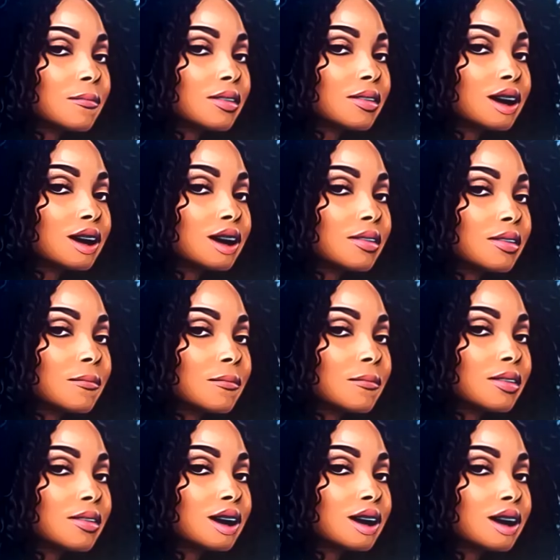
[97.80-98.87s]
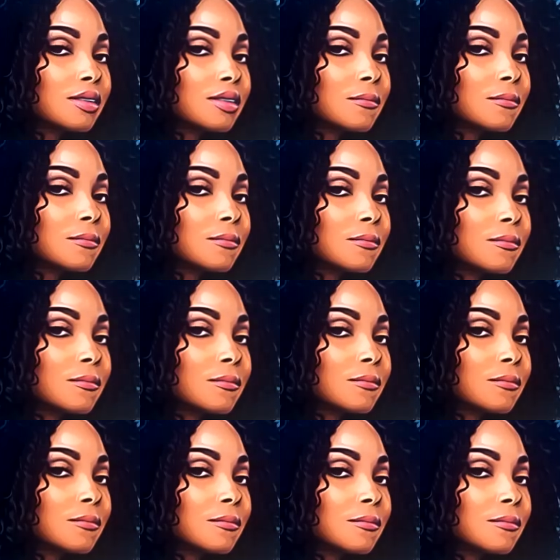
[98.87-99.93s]
sitting down, eating, getting
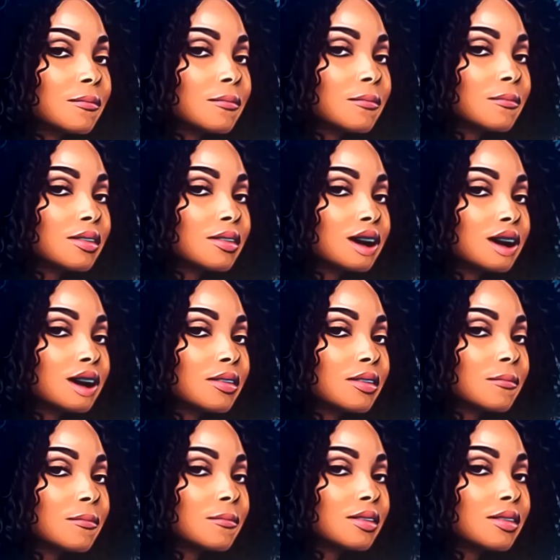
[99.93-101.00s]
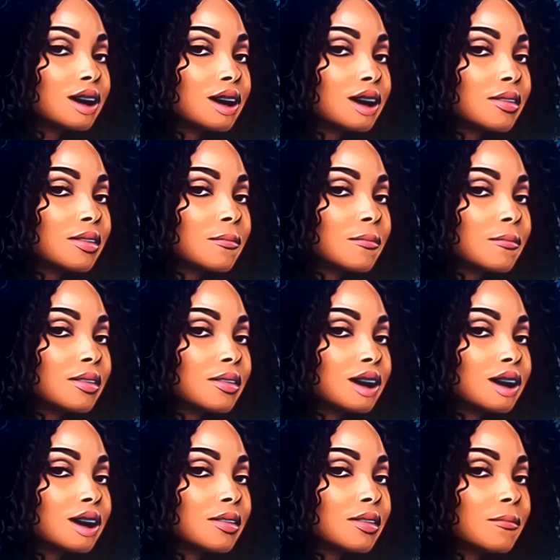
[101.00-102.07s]
into it. And so she brought up
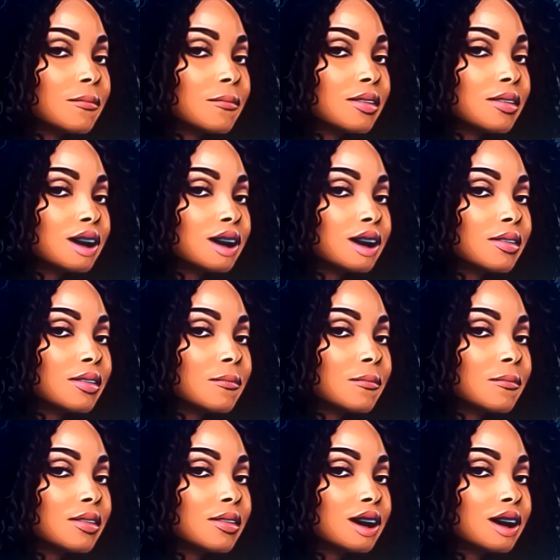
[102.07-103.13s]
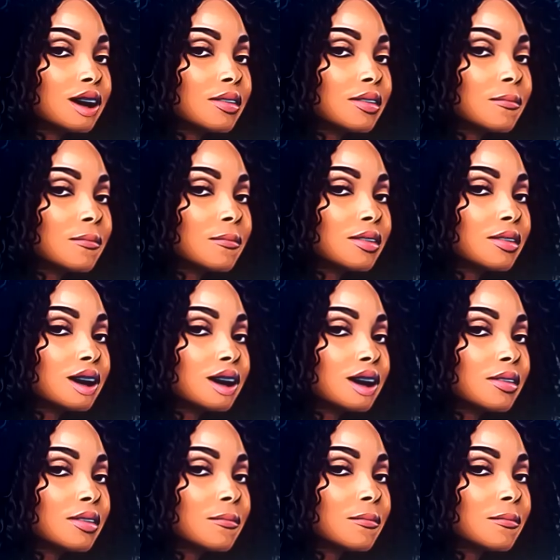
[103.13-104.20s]
you paying the chef the same way you said
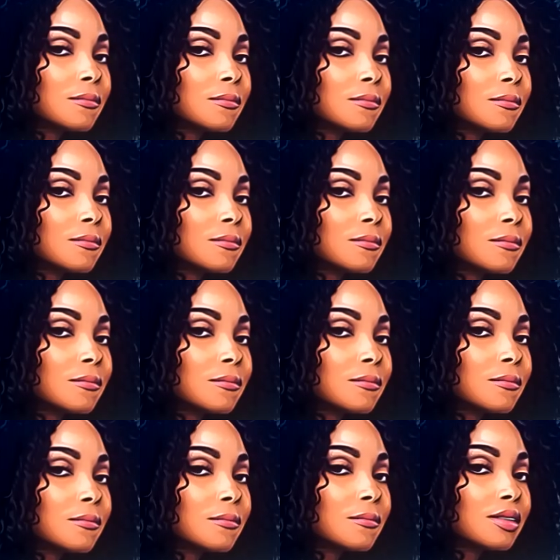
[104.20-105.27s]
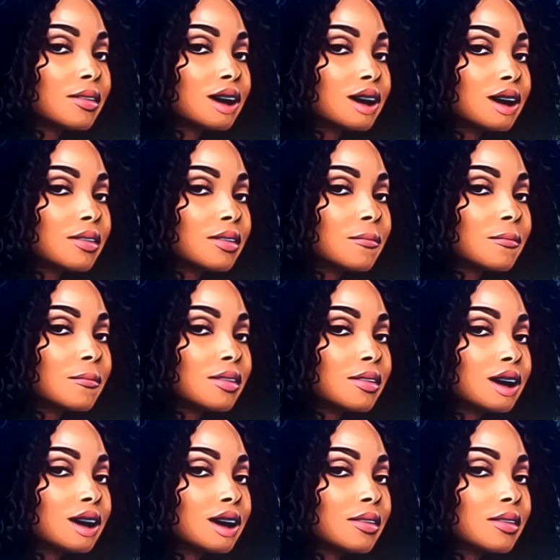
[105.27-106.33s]
that she don't pay. So, I mean,
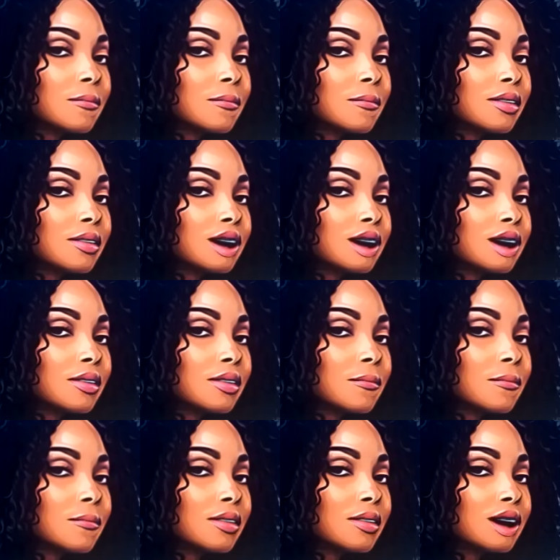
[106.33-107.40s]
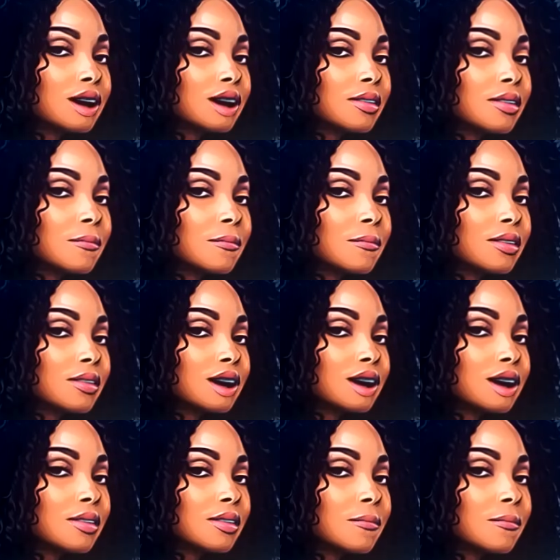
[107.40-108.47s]
girl, inside,
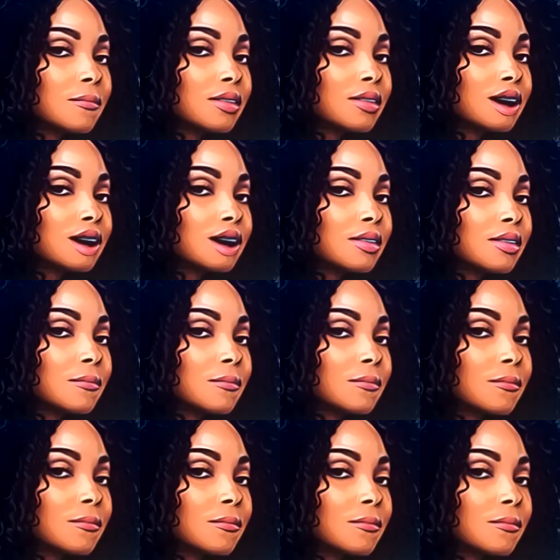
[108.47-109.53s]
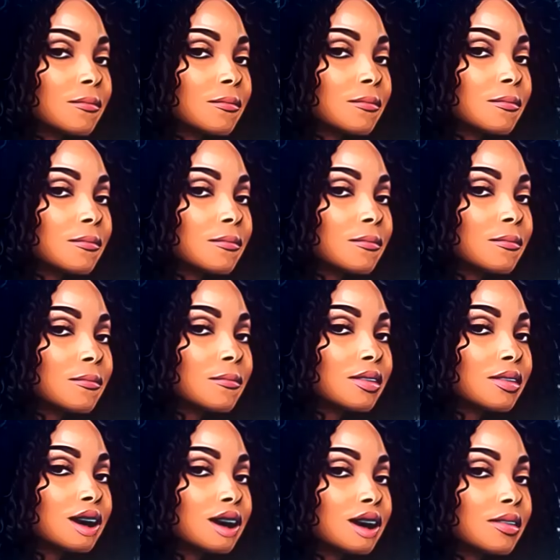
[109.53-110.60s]
Candy gets up. So Marlo was like, you going to
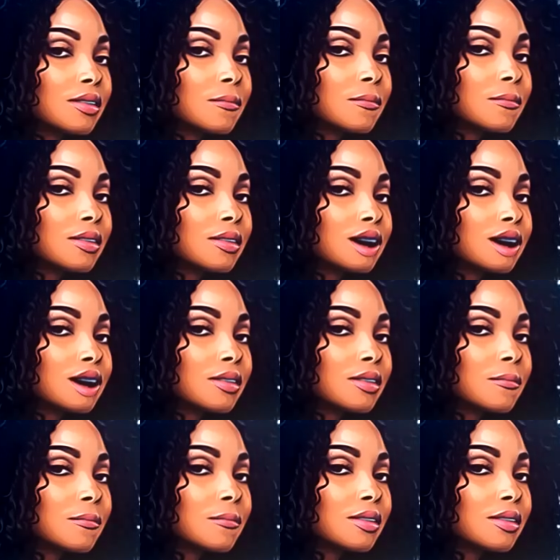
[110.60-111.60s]
check on Drew?